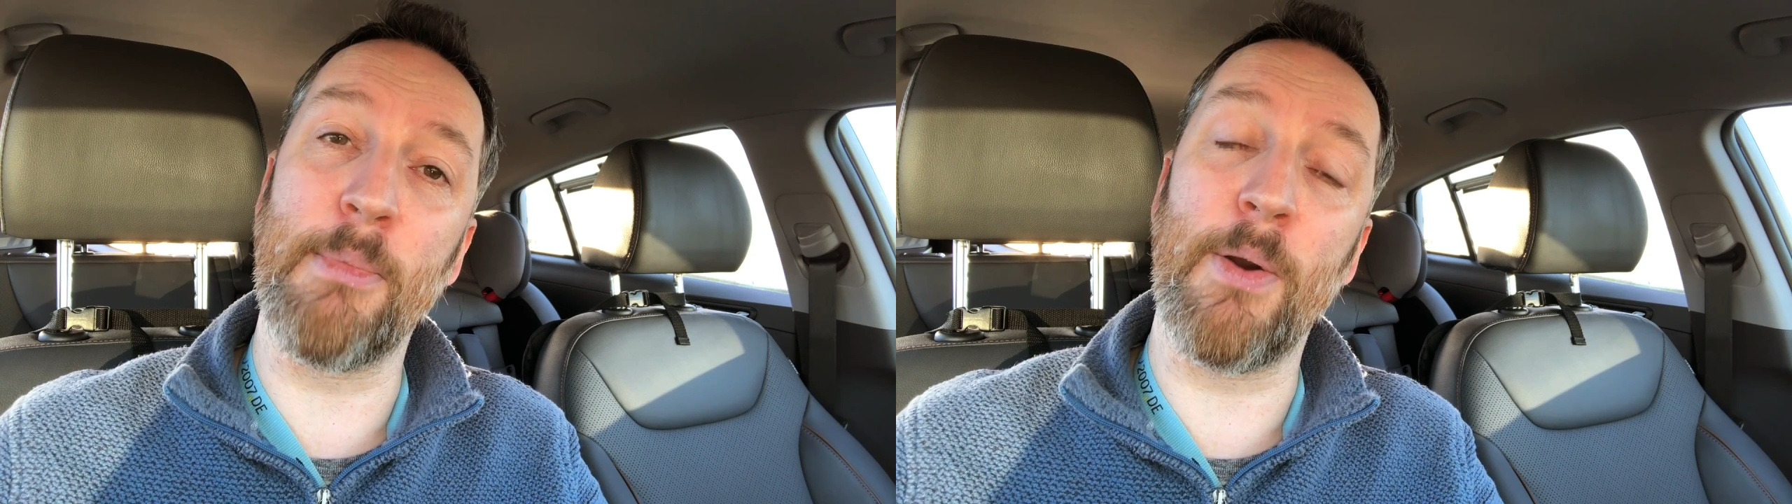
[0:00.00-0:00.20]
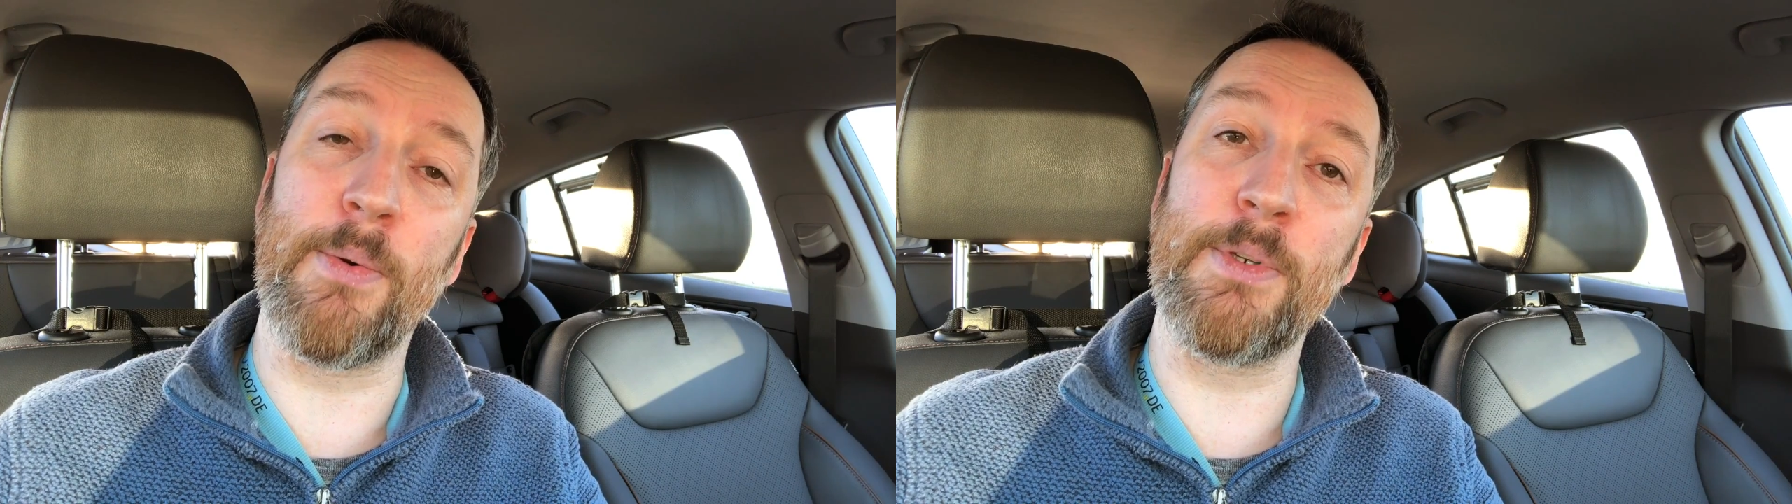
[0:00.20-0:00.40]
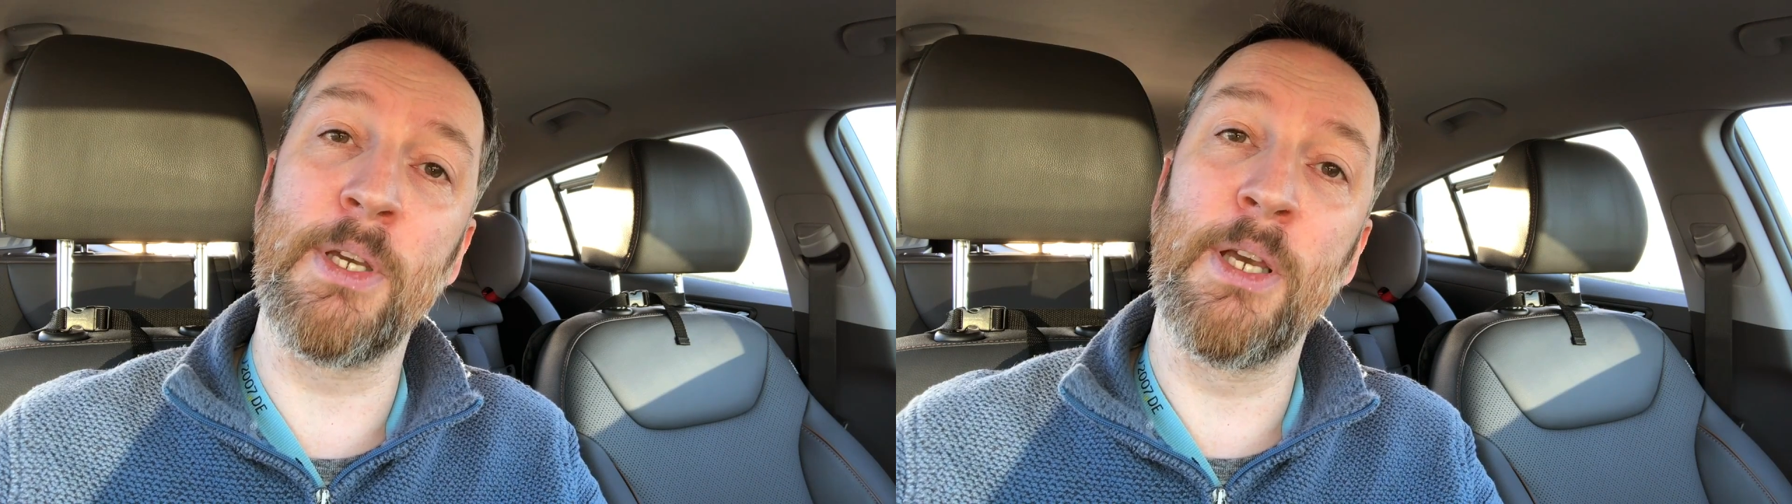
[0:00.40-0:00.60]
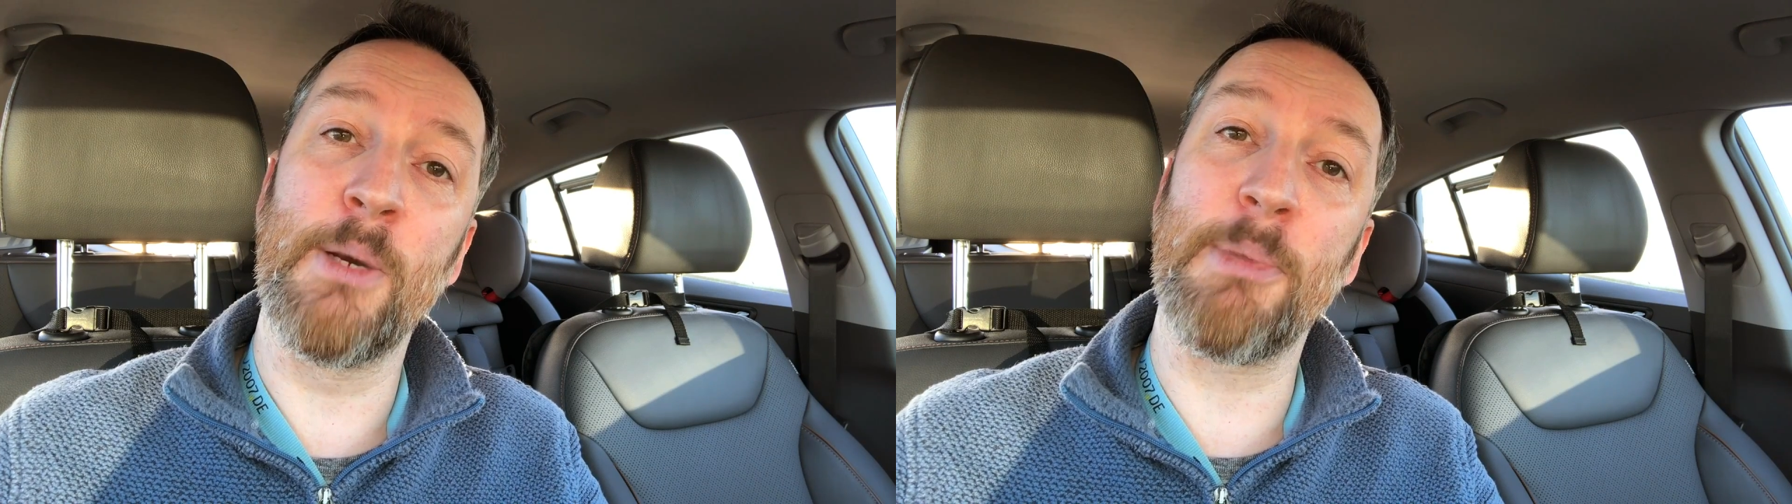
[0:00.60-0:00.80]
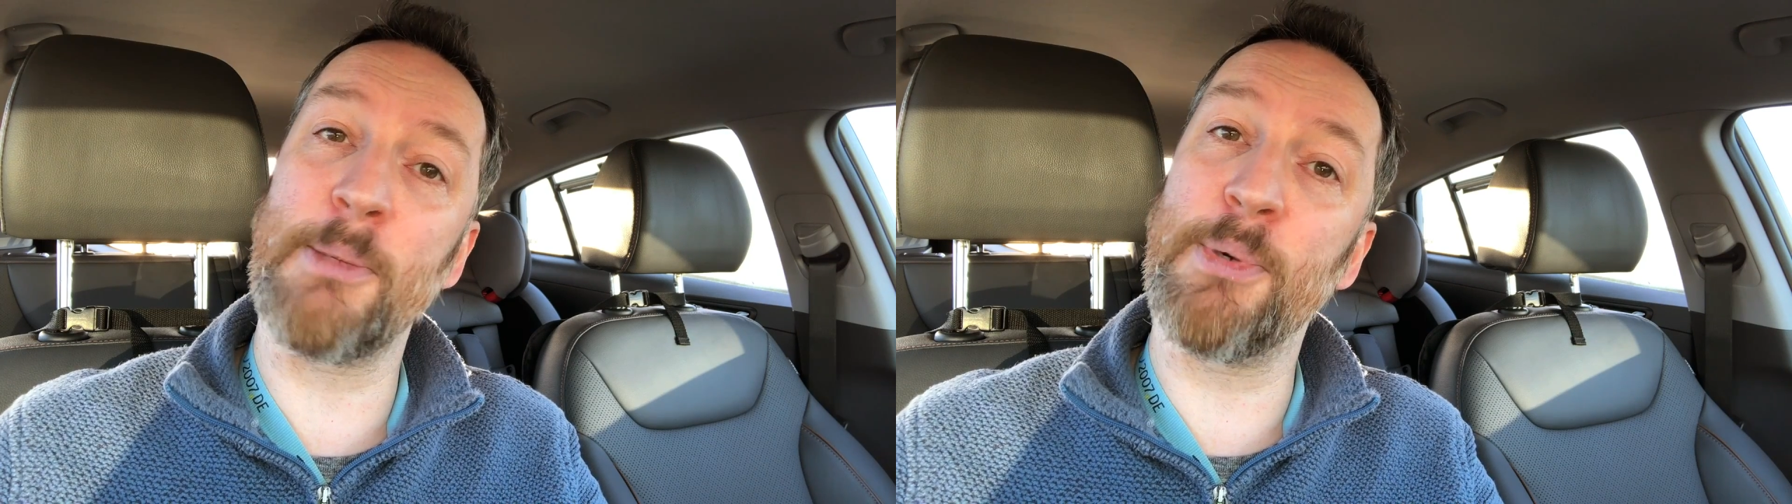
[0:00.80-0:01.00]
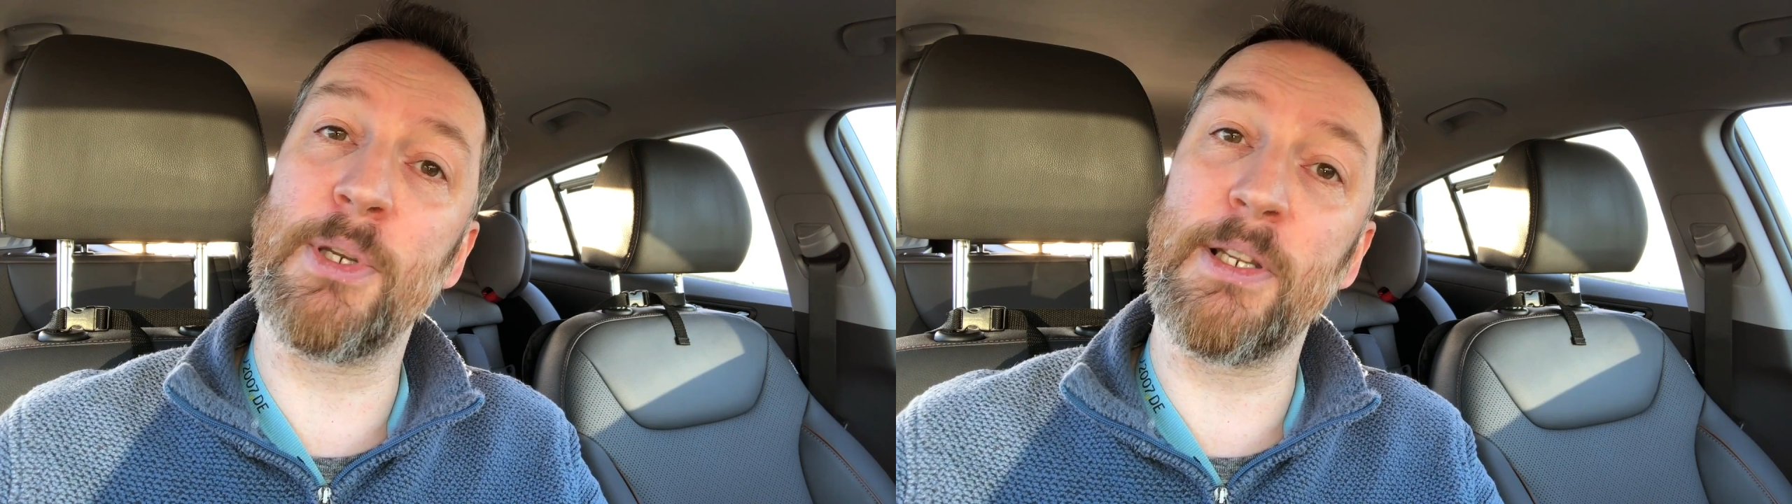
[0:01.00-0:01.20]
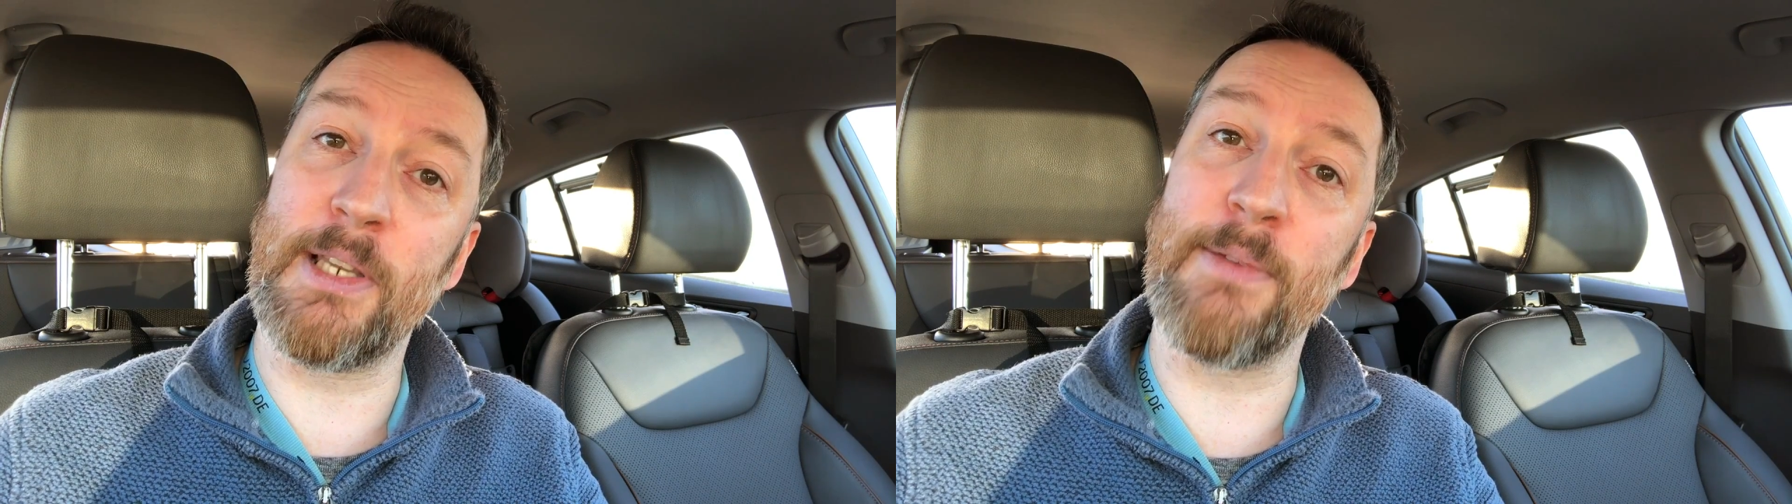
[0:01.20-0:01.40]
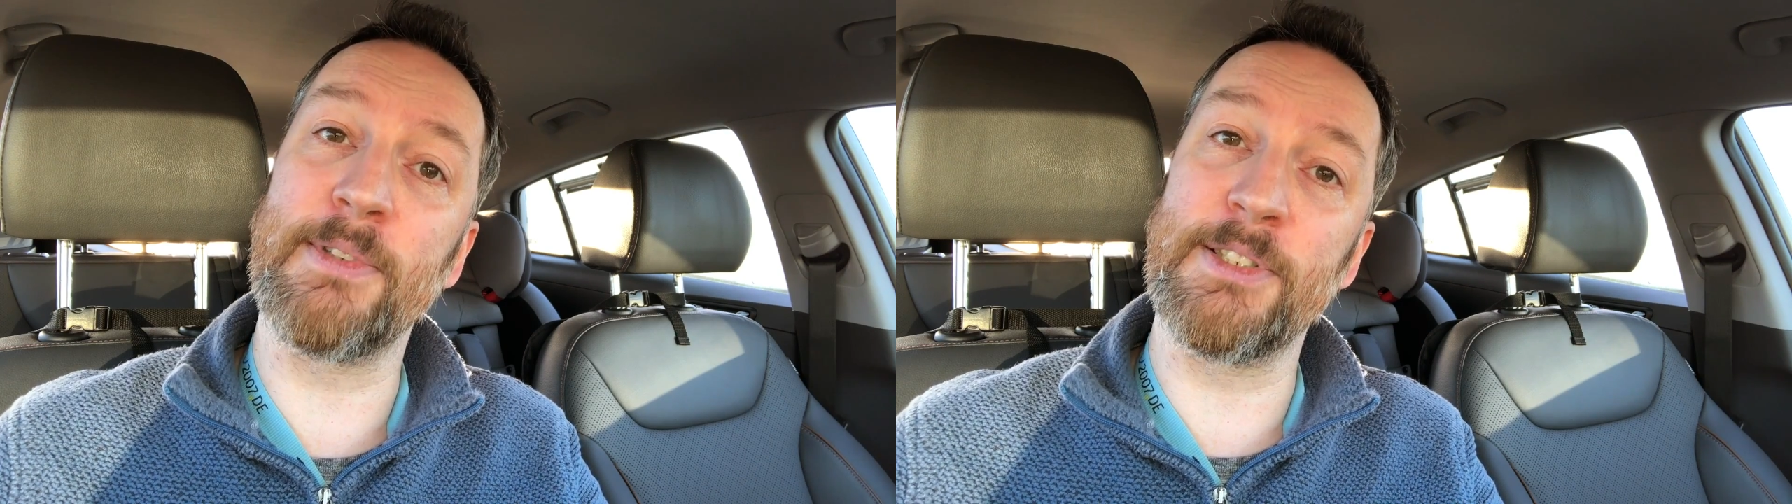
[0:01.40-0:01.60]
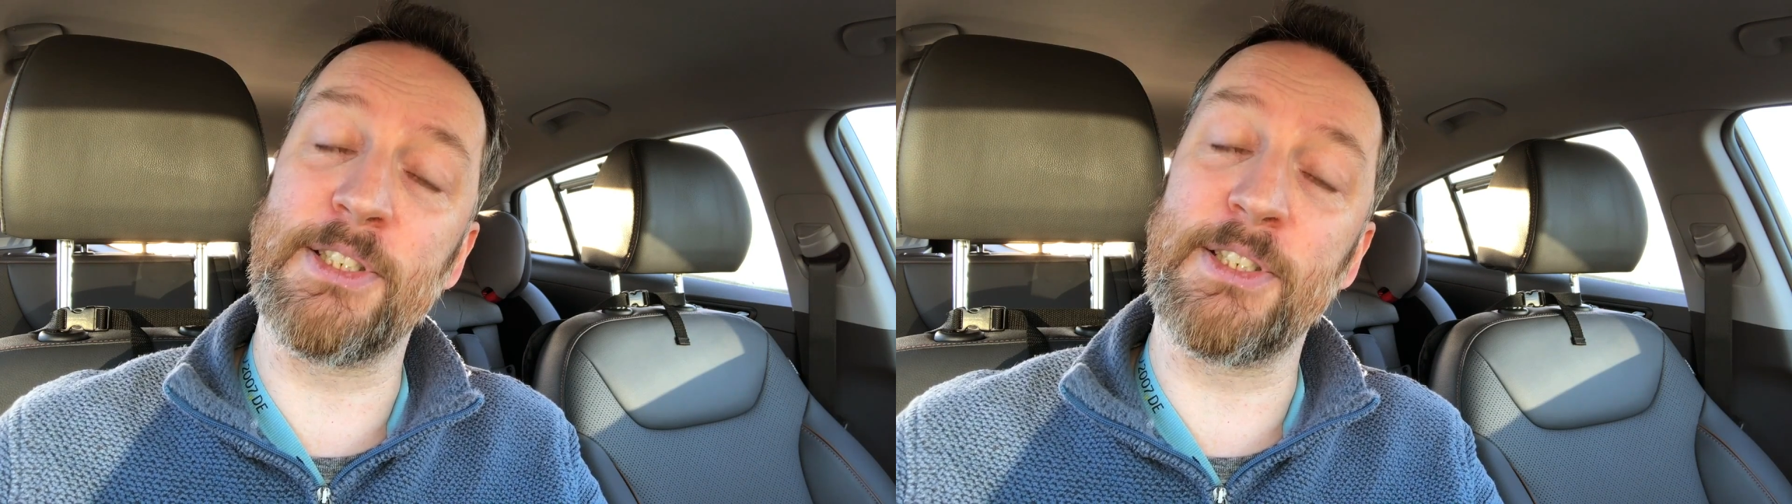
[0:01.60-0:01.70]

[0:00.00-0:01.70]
mode by putting level